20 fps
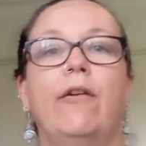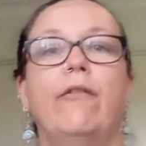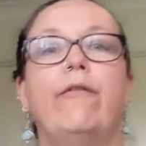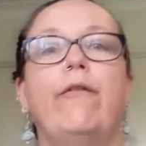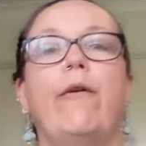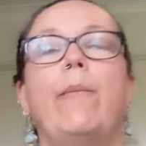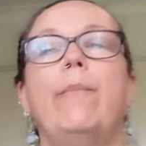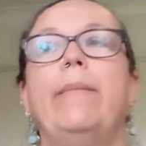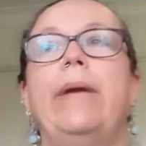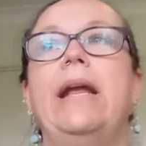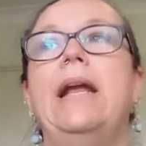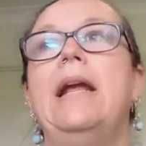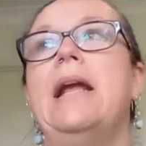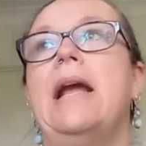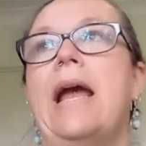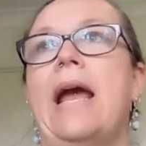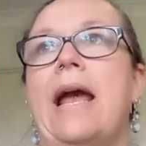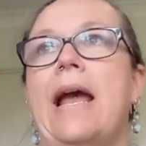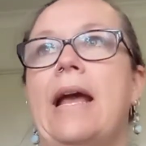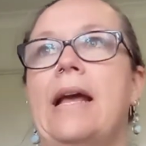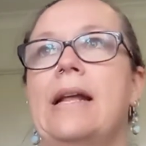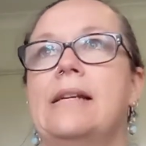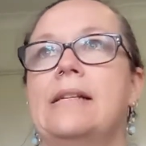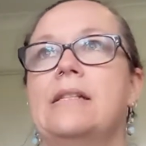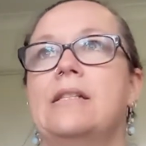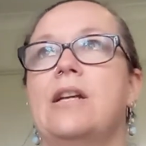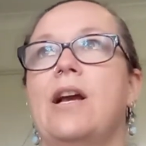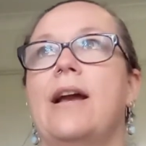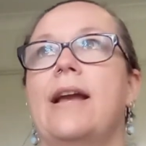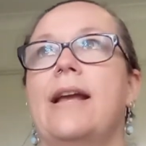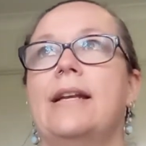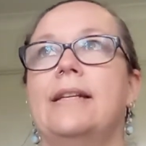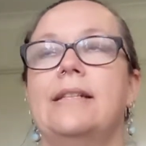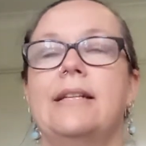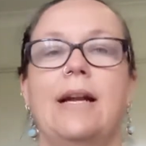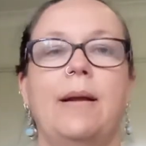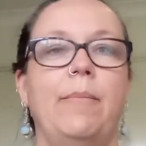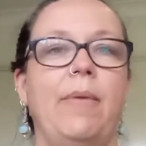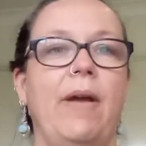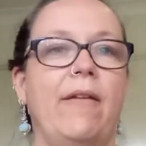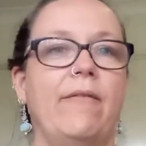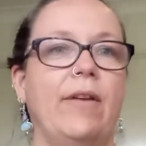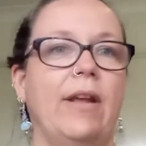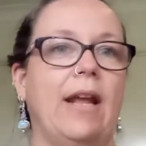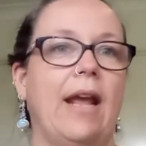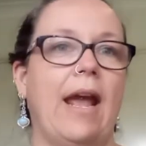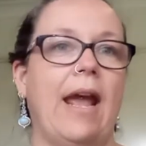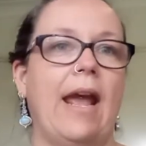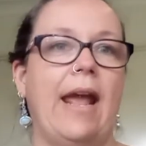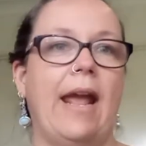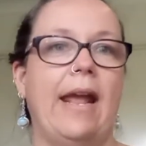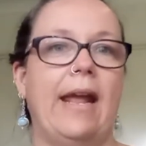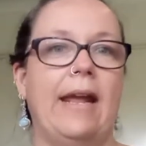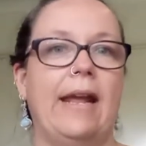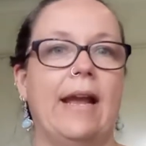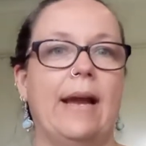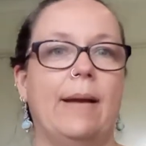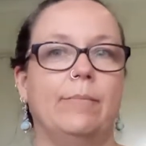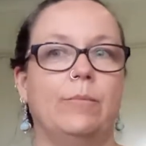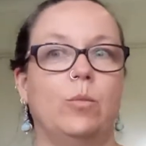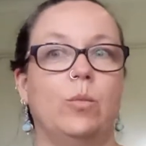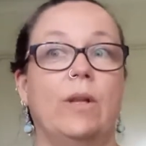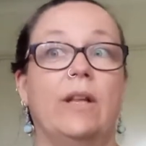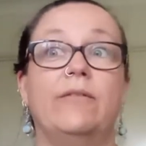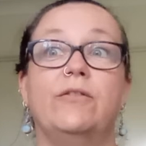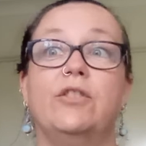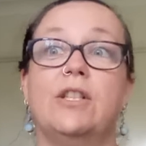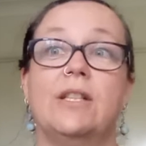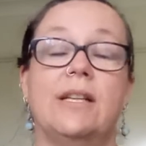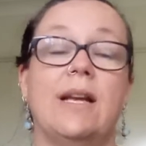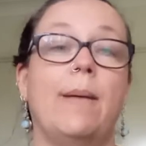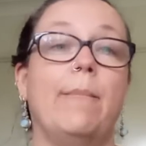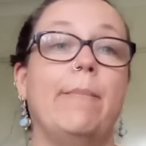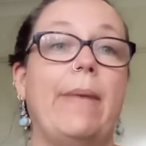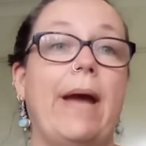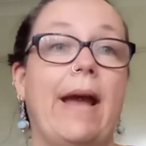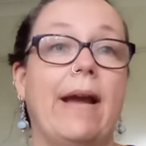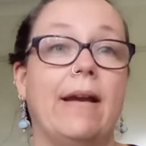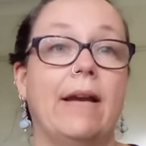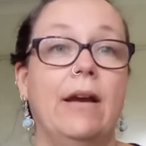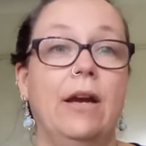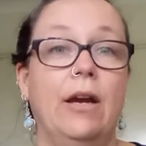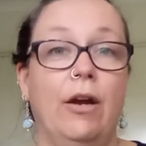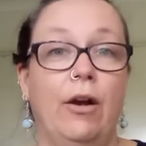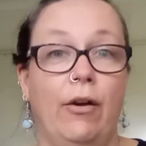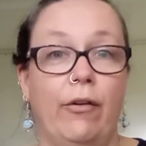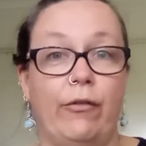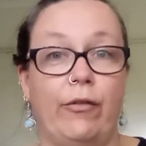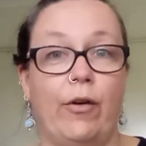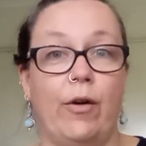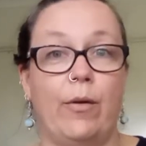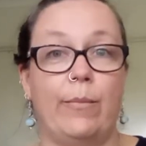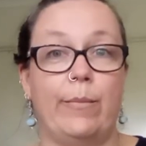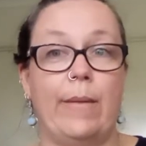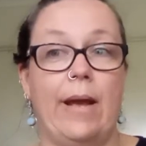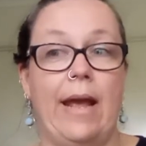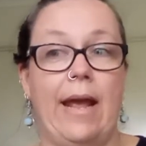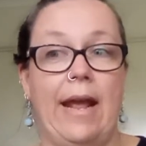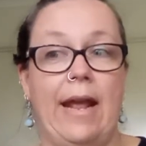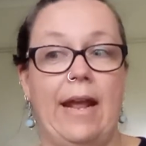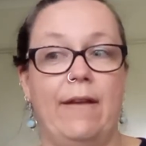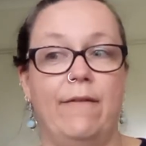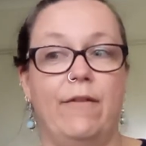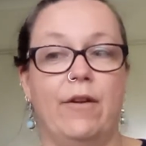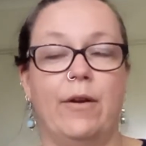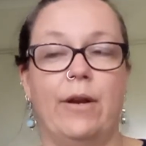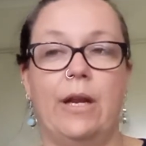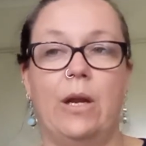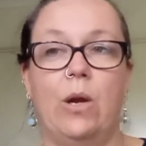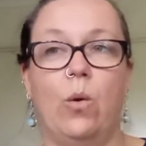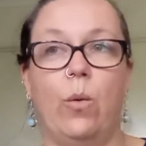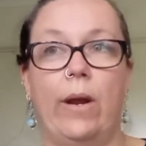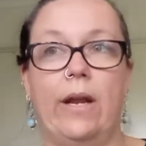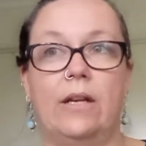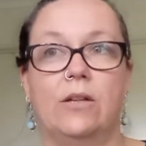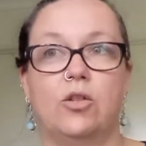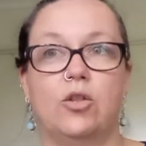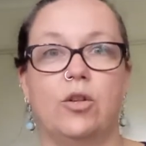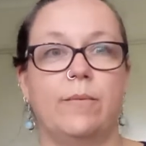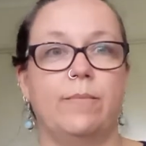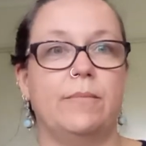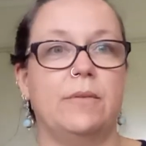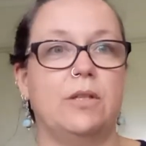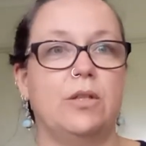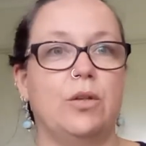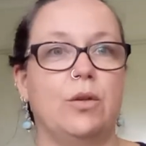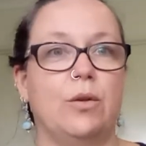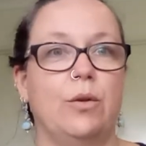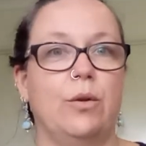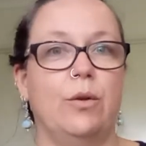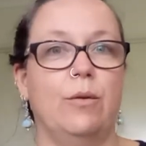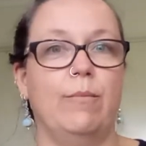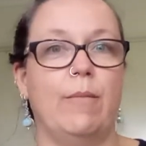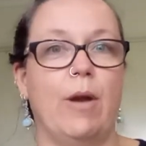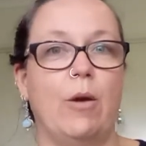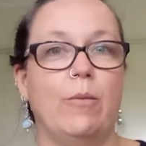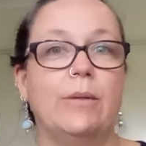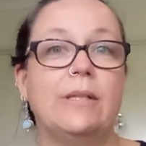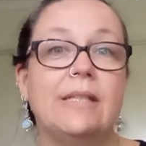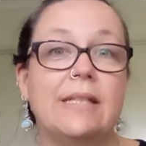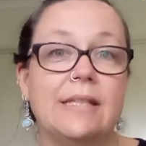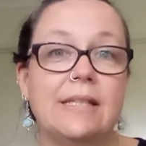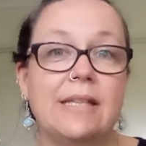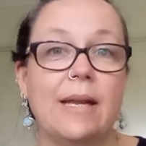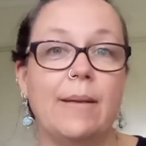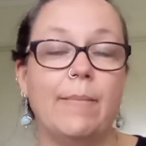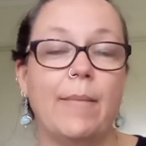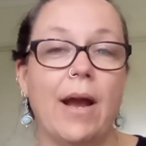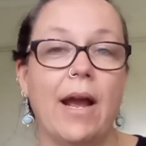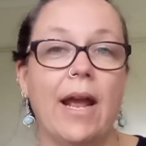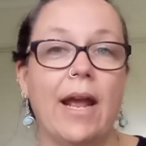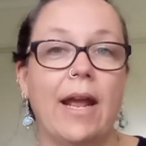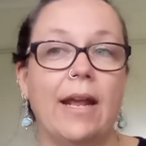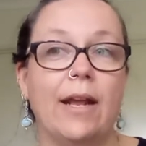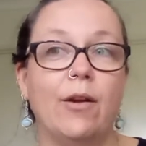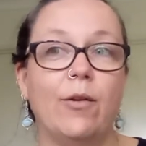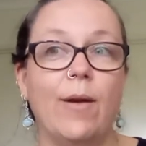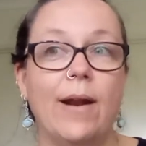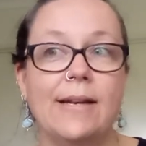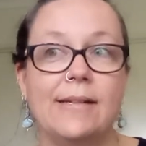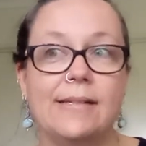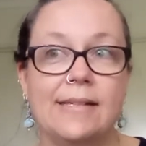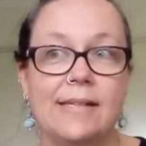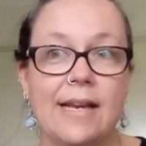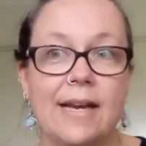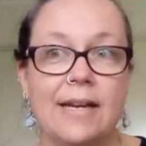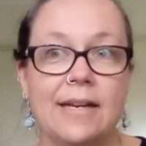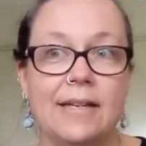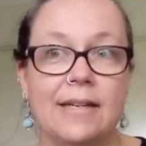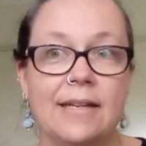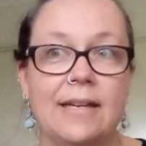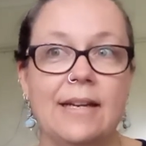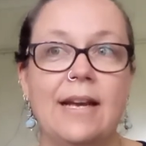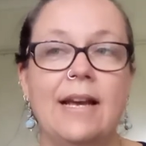from me, and I ended up having a I've just come back from a very quick trip to Melbourne to see my grandson,